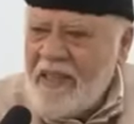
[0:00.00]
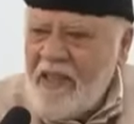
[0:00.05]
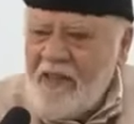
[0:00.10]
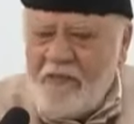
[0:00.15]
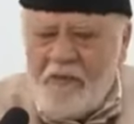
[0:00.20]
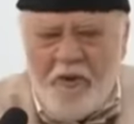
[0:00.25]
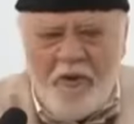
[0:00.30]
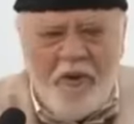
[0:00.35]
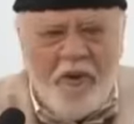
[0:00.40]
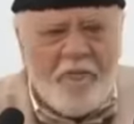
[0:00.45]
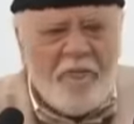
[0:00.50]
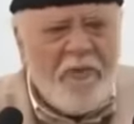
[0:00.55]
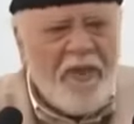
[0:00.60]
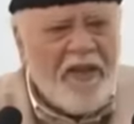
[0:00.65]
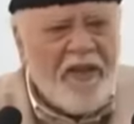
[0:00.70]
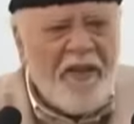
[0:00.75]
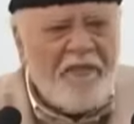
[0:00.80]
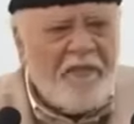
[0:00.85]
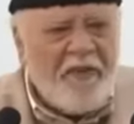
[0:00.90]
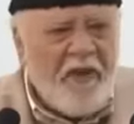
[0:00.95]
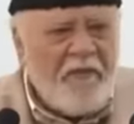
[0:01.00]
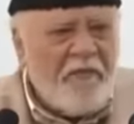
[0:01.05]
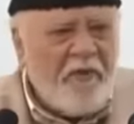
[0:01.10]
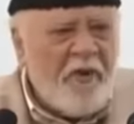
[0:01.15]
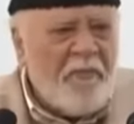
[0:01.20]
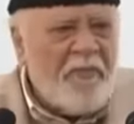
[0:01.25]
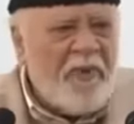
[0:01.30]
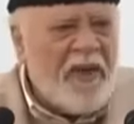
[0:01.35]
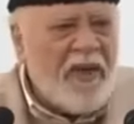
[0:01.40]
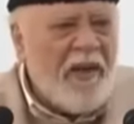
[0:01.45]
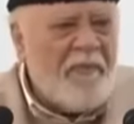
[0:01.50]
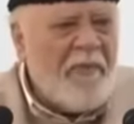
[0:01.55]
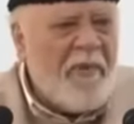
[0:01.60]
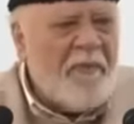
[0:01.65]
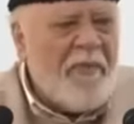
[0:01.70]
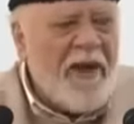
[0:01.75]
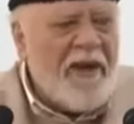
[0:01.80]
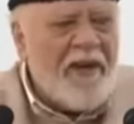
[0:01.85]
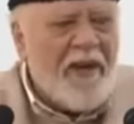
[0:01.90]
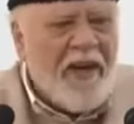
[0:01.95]
If you have not become
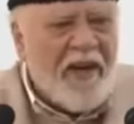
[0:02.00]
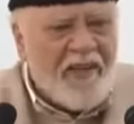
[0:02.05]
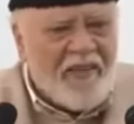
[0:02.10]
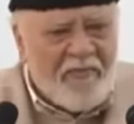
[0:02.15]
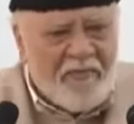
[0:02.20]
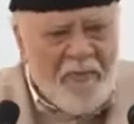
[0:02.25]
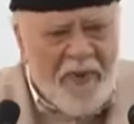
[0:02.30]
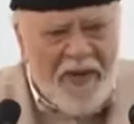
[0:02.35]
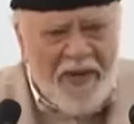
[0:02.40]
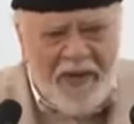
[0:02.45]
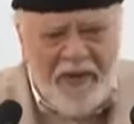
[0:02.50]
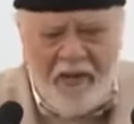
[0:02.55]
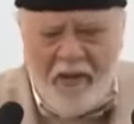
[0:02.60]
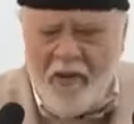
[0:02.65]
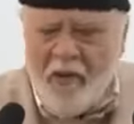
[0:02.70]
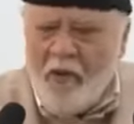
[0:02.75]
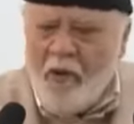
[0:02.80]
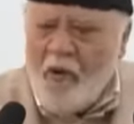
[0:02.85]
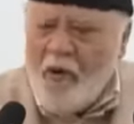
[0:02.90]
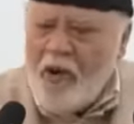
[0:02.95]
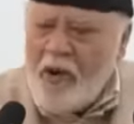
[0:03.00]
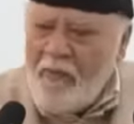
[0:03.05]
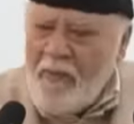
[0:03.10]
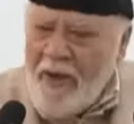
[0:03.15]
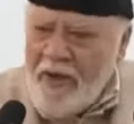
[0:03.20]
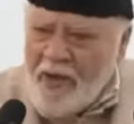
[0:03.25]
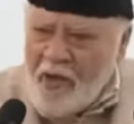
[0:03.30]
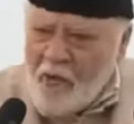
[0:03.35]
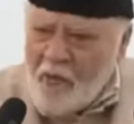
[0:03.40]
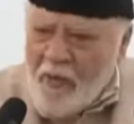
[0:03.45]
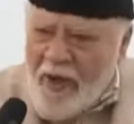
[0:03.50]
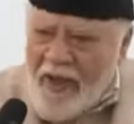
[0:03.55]
a better husband or a better